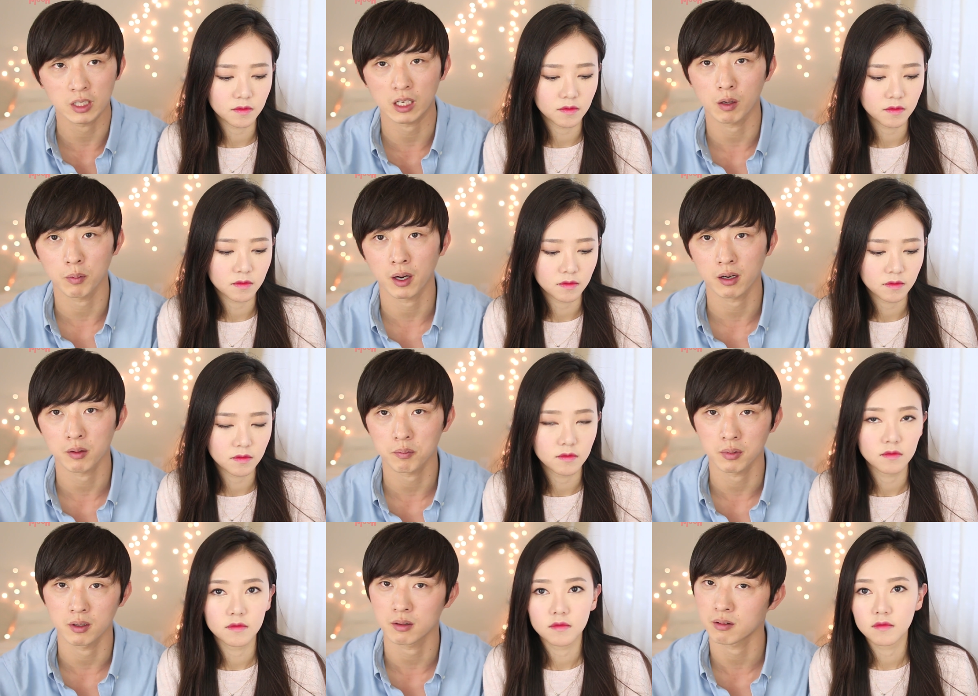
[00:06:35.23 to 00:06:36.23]
Speaker 1: think about it,
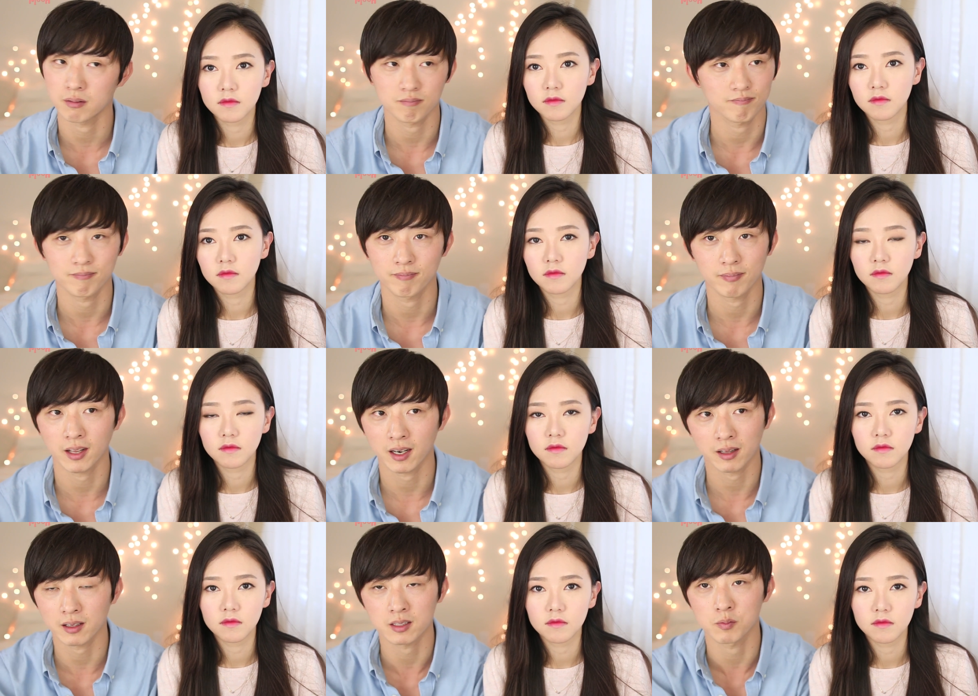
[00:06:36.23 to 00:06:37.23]
but
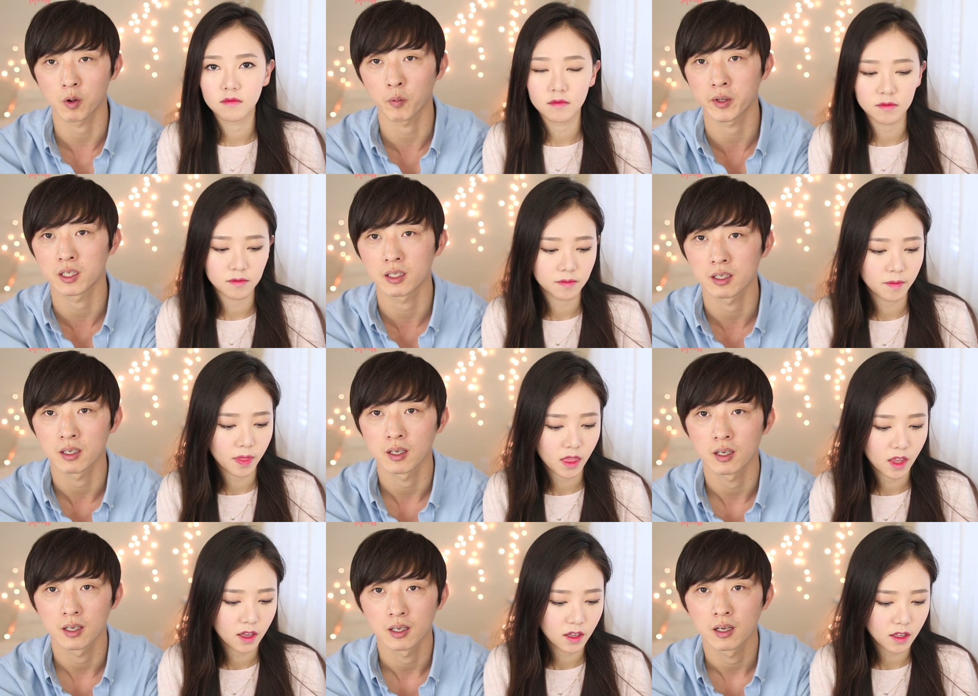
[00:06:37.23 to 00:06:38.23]
not at this moment.
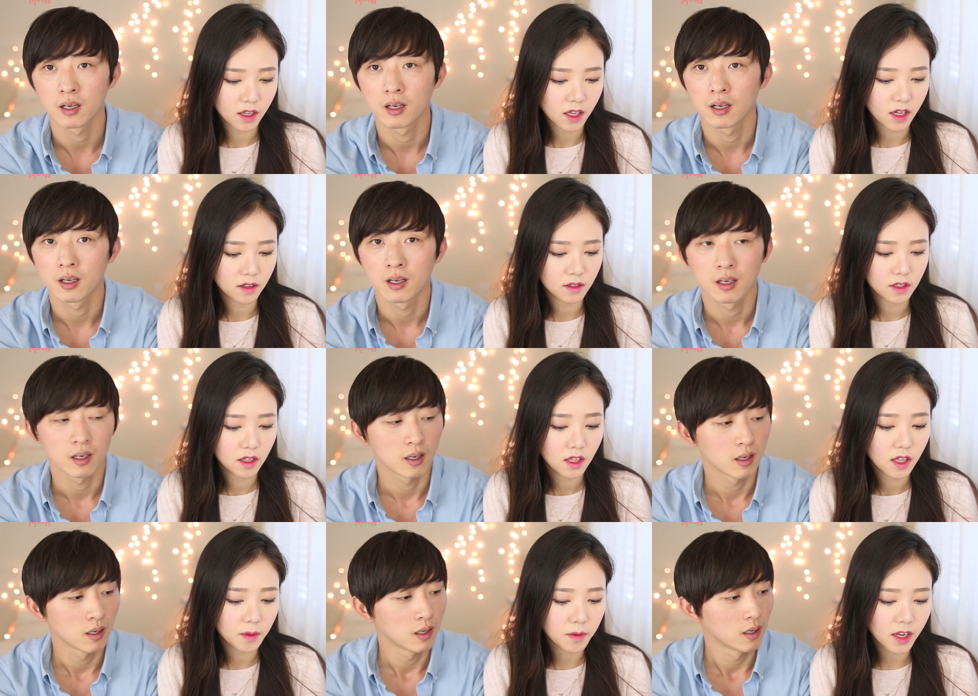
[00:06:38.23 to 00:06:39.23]
Speaker 2: Yeah.
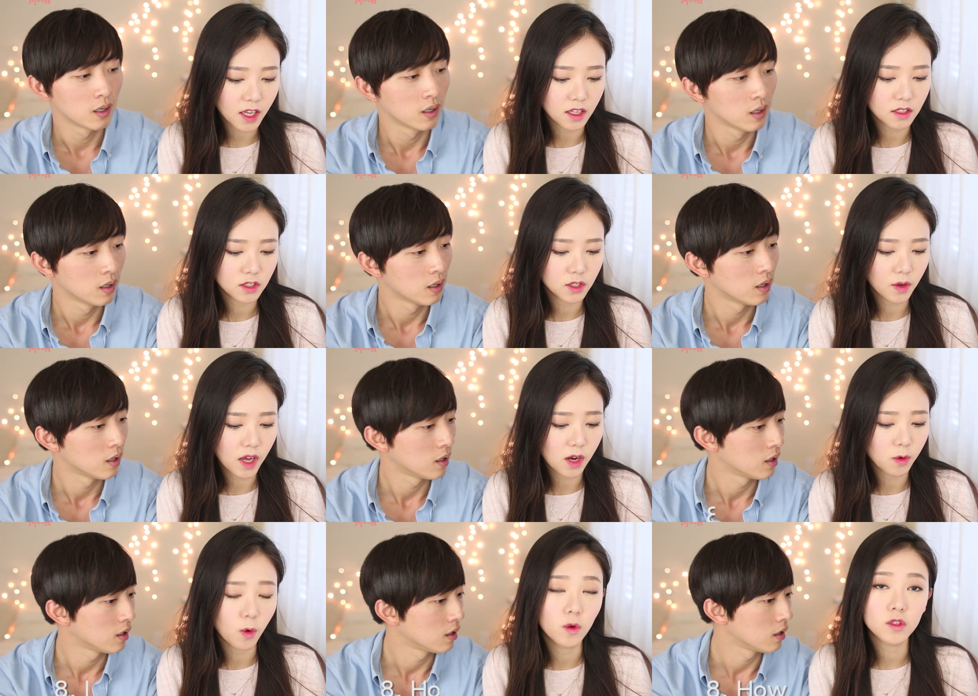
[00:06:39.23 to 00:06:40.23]
Number eight. So,
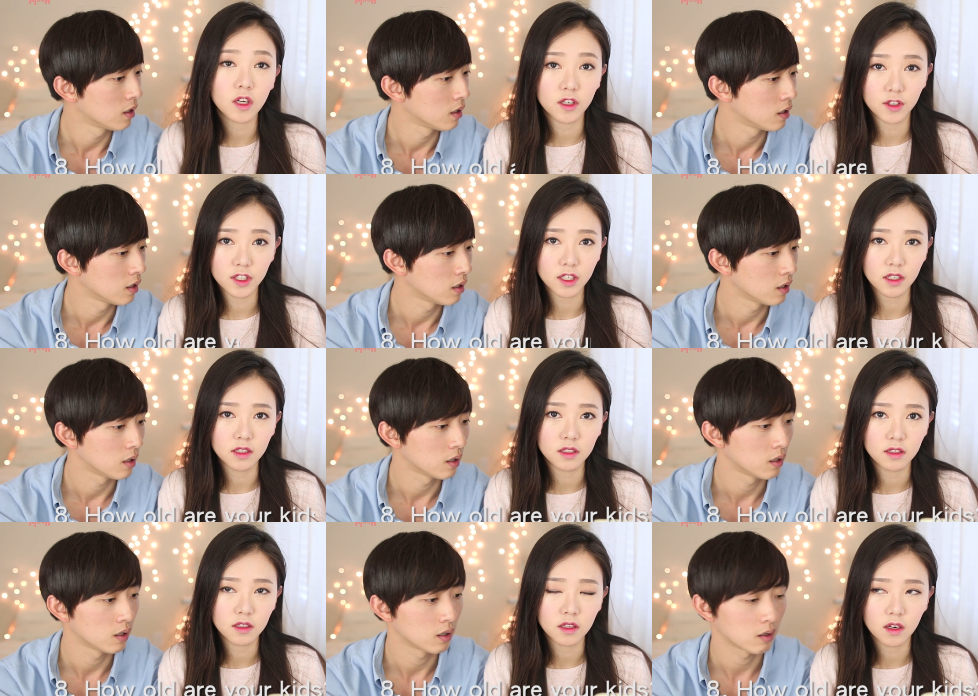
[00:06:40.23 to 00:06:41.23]
how old are your
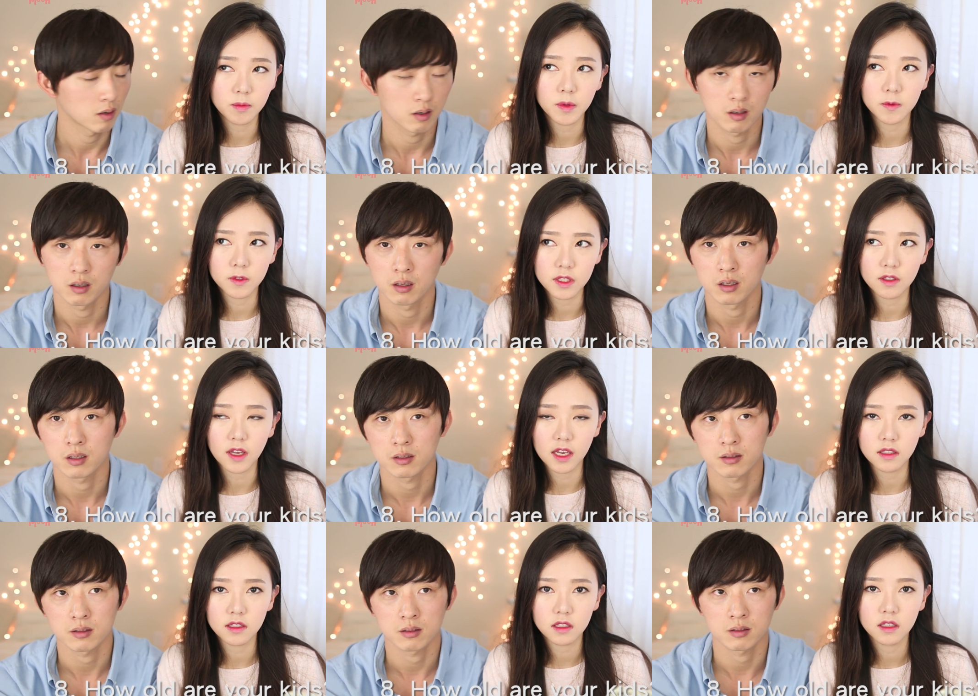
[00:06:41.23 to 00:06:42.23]
kids? A lot of people still
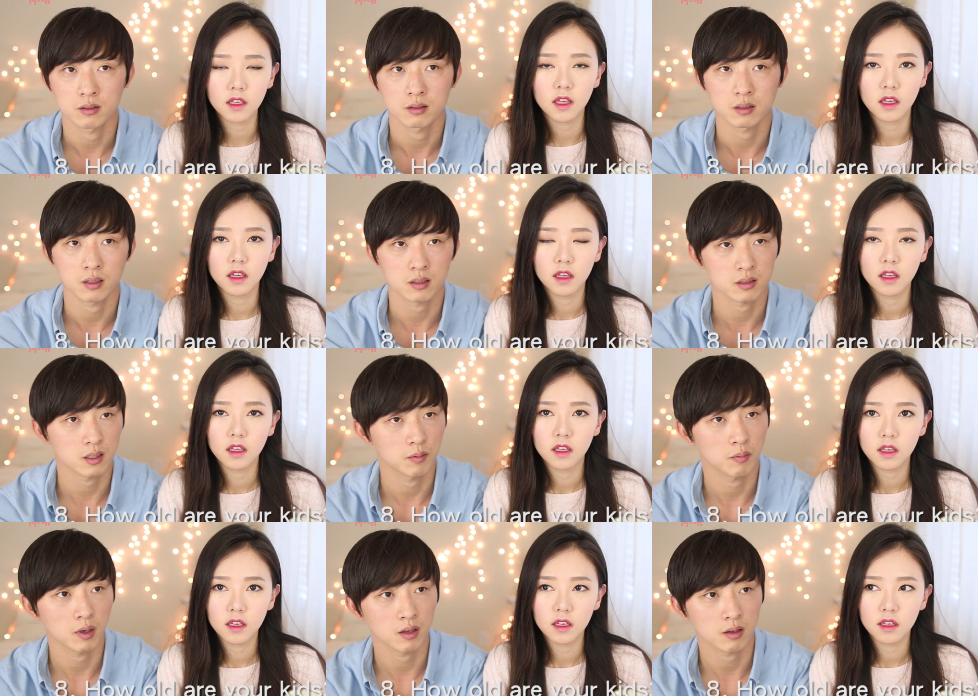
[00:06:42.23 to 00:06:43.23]
ask.
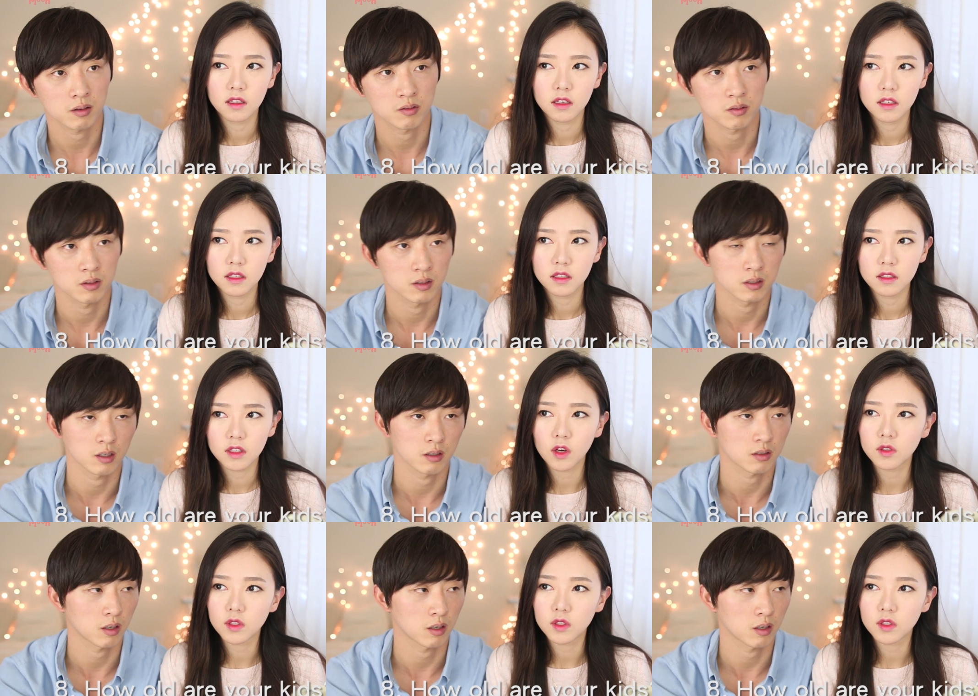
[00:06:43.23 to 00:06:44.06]
Speaker 1: Sixteen months. No,